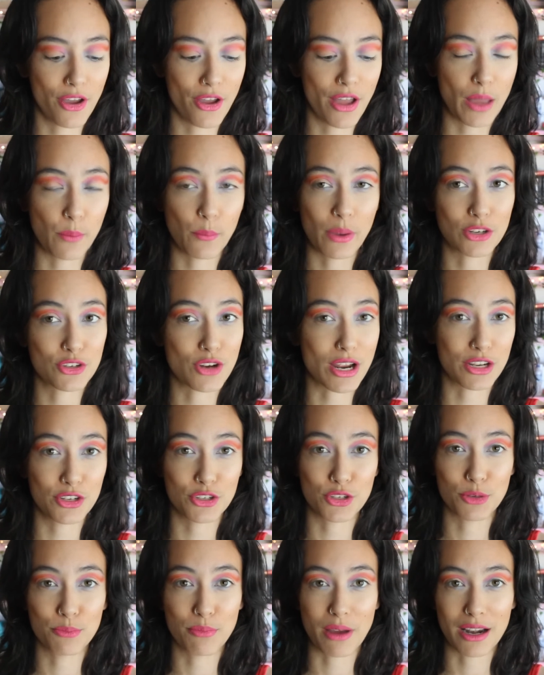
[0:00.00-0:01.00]
and we're trying
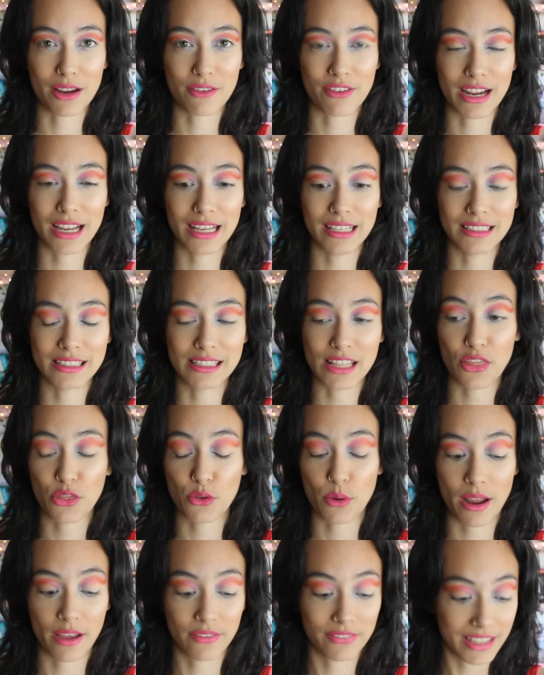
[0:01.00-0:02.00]
to do buddy reads
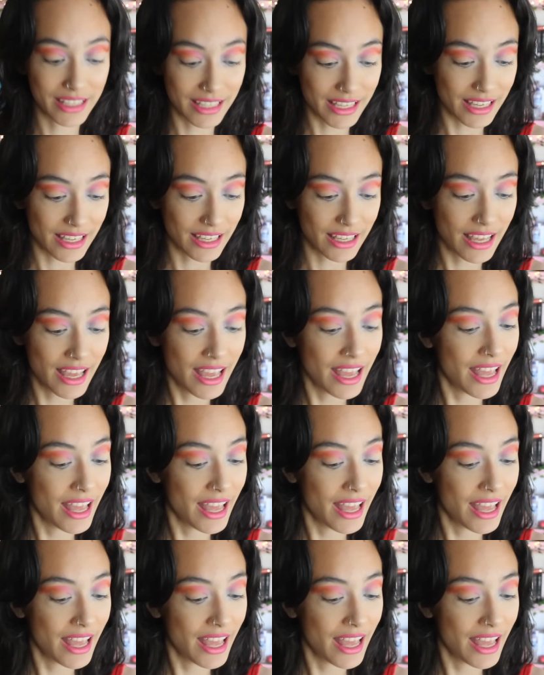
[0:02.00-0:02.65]
throughout the year.